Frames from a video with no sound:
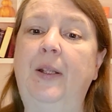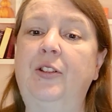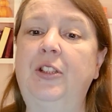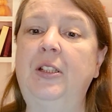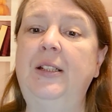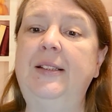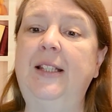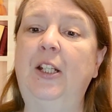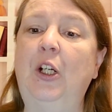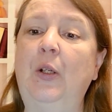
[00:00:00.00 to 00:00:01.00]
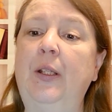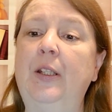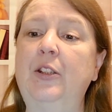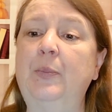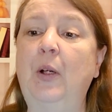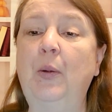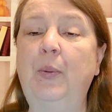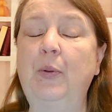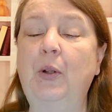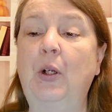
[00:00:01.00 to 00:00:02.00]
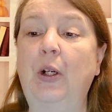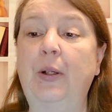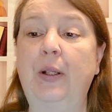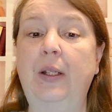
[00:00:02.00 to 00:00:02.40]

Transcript: and gently set her in the small pull cart.